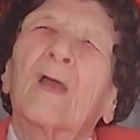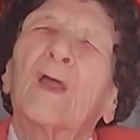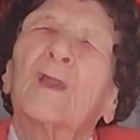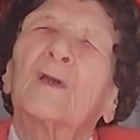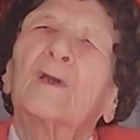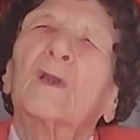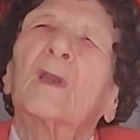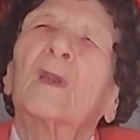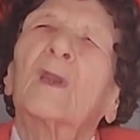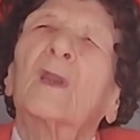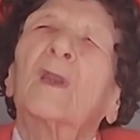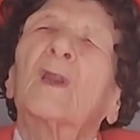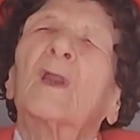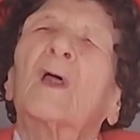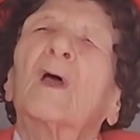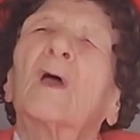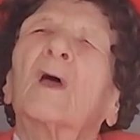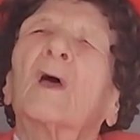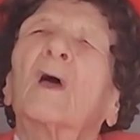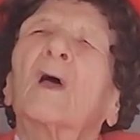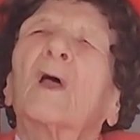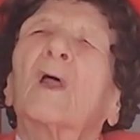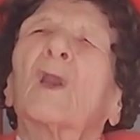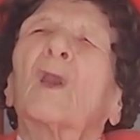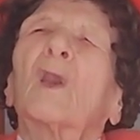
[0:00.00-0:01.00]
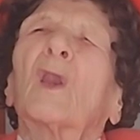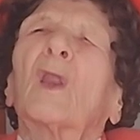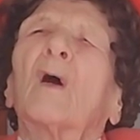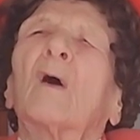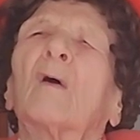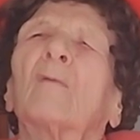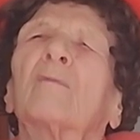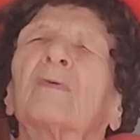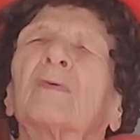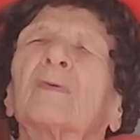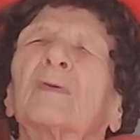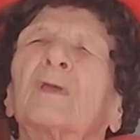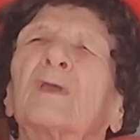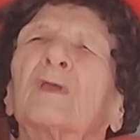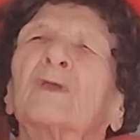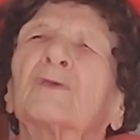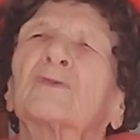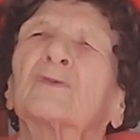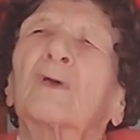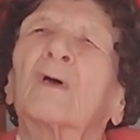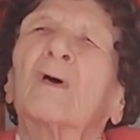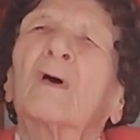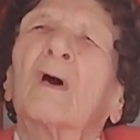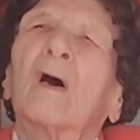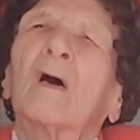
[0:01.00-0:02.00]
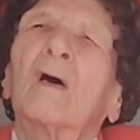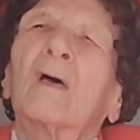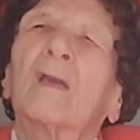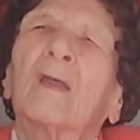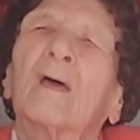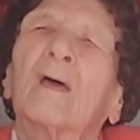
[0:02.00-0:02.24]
And love is God.